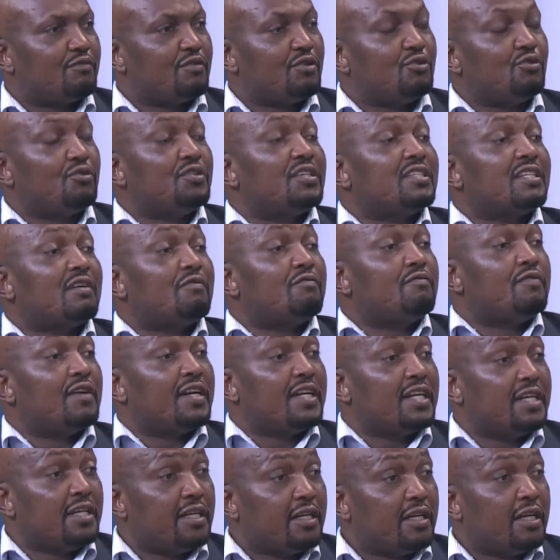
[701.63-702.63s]
You know, these are
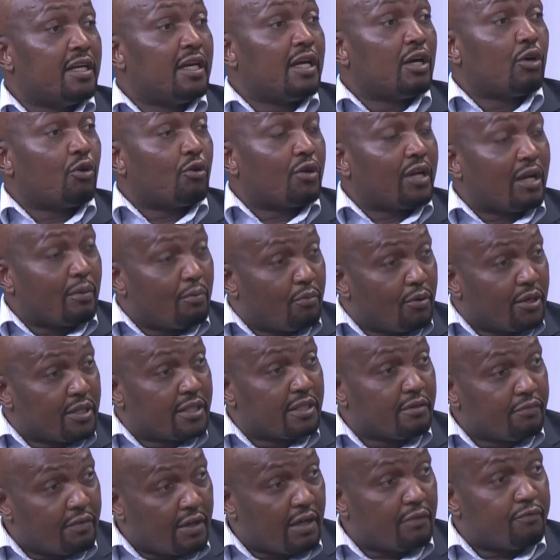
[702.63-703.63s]
very
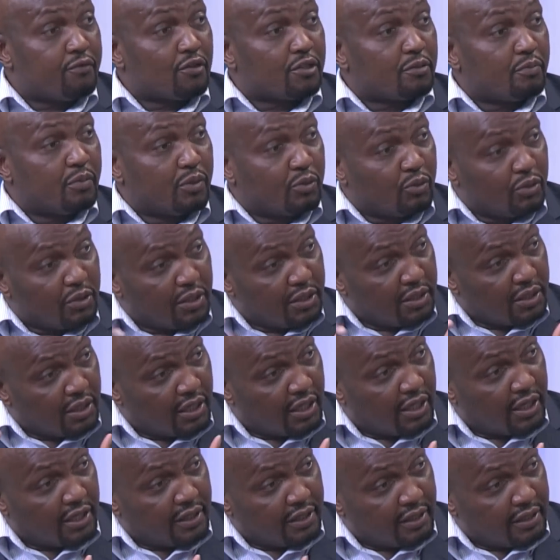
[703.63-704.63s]
collaborative effort between
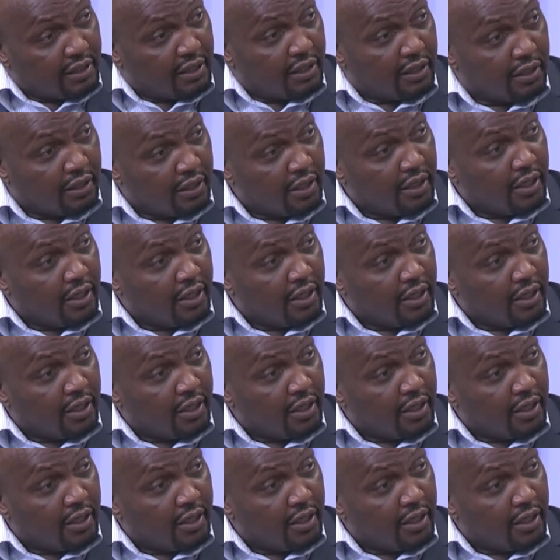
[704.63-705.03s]
the